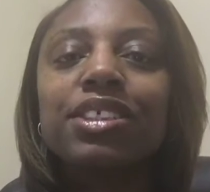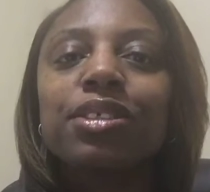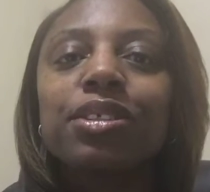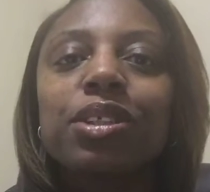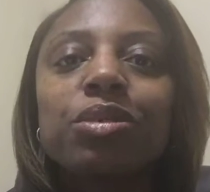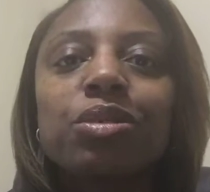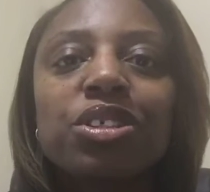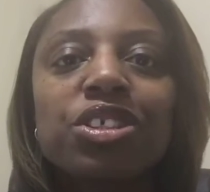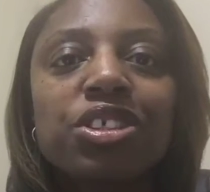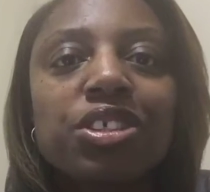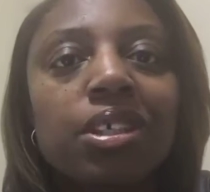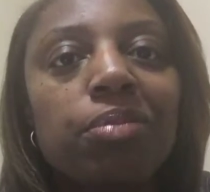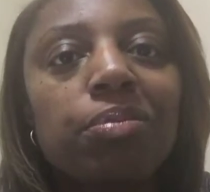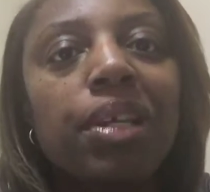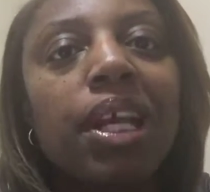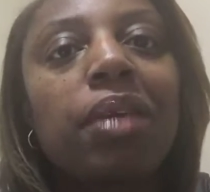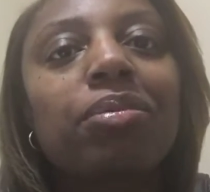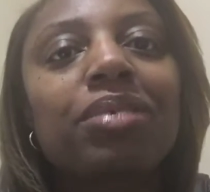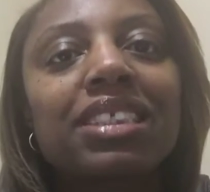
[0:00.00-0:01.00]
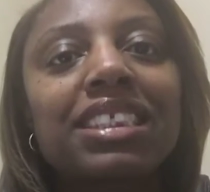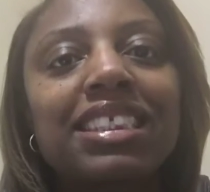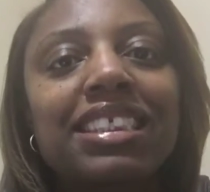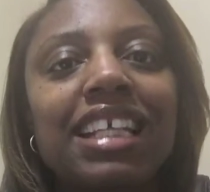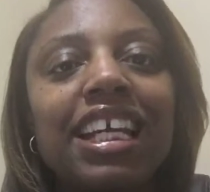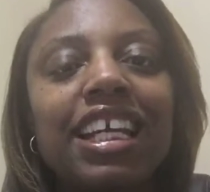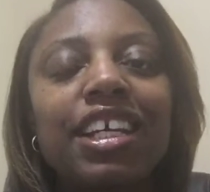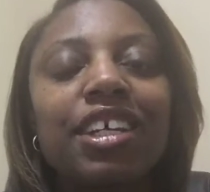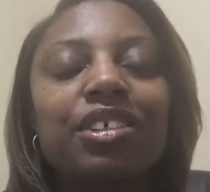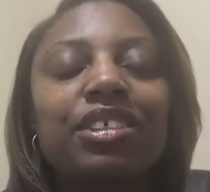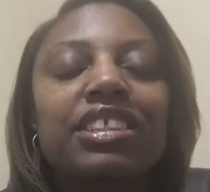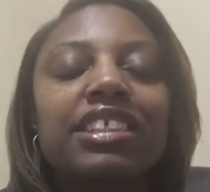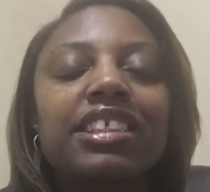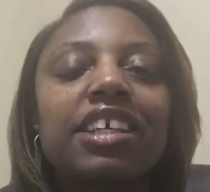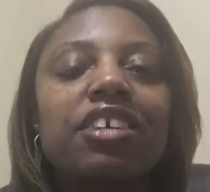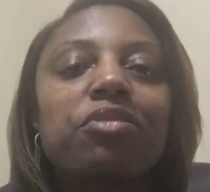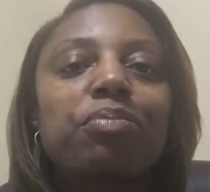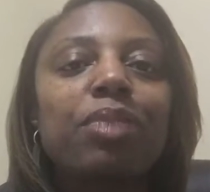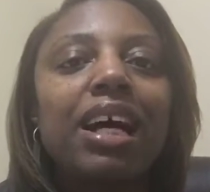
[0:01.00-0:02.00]
You should be able to say it
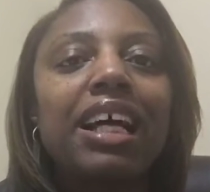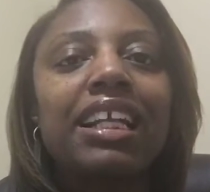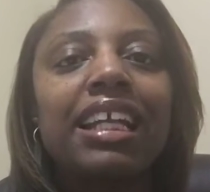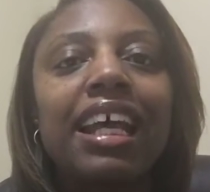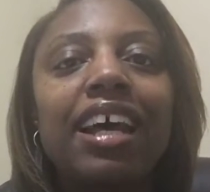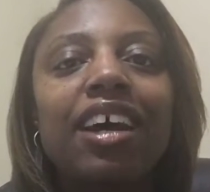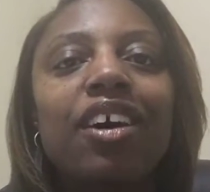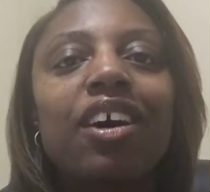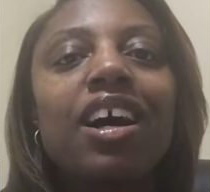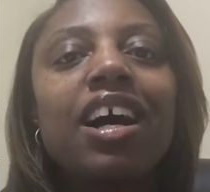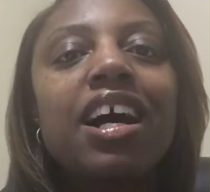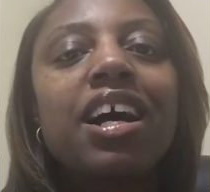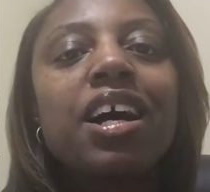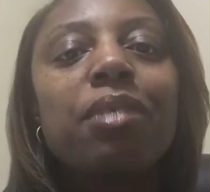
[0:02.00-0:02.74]
yourself by now,